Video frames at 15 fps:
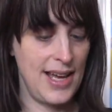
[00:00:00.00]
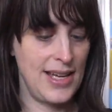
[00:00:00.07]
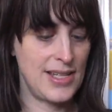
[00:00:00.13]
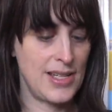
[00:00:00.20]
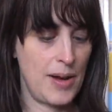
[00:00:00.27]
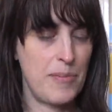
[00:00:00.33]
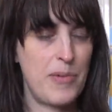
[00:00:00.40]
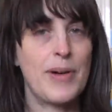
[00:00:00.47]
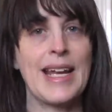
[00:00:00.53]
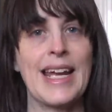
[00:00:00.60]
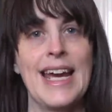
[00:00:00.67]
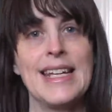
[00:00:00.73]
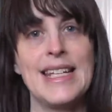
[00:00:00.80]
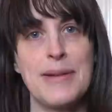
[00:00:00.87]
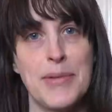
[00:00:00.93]
So I'm probably
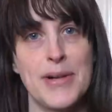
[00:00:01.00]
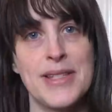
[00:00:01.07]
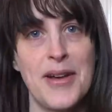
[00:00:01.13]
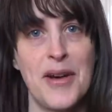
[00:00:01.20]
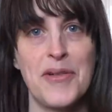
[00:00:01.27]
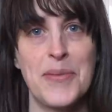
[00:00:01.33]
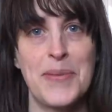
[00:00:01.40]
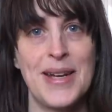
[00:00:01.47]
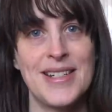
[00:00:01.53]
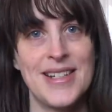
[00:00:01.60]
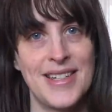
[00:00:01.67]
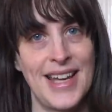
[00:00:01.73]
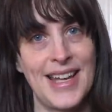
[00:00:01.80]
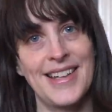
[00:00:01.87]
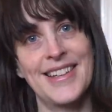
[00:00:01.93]
kidding myself a bit to
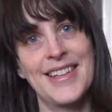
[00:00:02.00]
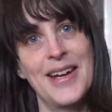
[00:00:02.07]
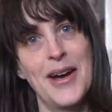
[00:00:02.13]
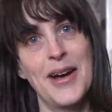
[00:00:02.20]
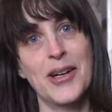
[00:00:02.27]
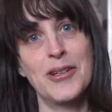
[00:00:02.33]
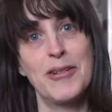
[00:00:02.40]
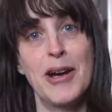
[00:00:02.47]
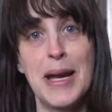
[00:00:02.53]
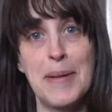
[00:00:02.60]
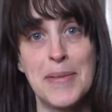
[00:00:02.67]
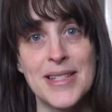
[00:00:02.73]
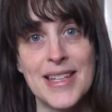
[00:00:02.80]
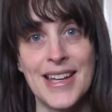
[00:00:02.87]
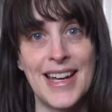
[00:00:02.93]
think that a
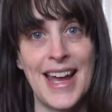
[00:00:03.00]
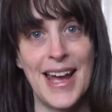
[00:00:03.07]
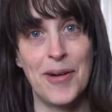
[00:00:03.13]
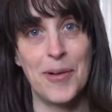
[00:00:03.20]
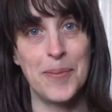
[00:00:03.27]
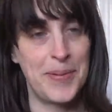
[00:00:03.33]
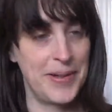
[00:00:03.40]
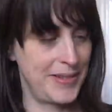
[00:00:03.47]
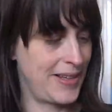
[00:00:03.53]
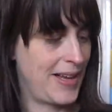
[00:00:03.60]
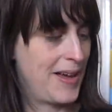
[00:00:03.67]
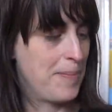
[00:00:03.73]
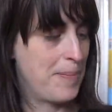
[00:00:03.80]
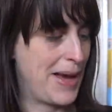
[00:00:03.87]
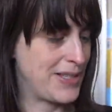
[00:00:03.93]
cream is gonna help
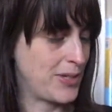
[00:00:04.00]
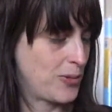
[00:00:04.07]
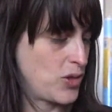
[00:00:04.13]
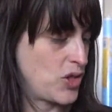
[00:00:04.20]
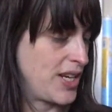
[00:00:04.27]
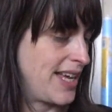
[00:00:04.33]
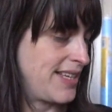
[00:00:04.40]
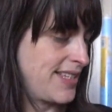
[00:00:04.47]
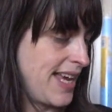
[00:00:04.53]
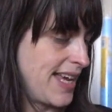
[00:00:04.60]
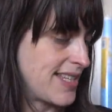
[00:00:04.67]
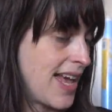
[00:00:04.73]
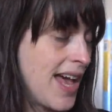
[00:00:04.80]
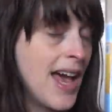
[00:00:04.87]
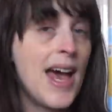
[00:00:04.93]
uh, battle genetics.